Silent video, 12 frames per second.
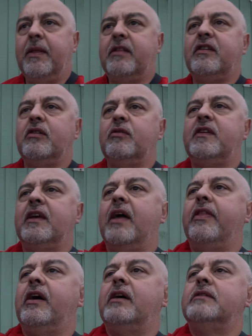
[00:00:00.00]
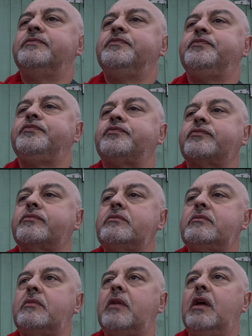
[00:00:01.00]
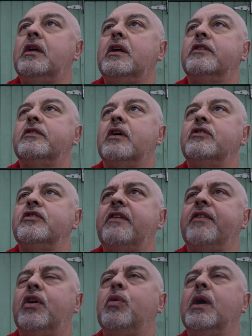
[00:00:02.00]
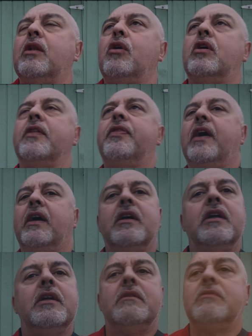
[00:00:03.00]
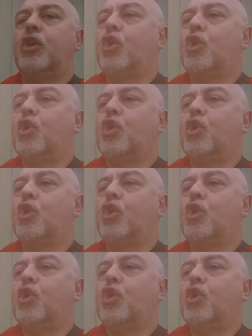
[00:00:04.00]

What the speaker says: the two together. So I'll just have a quick look at that. The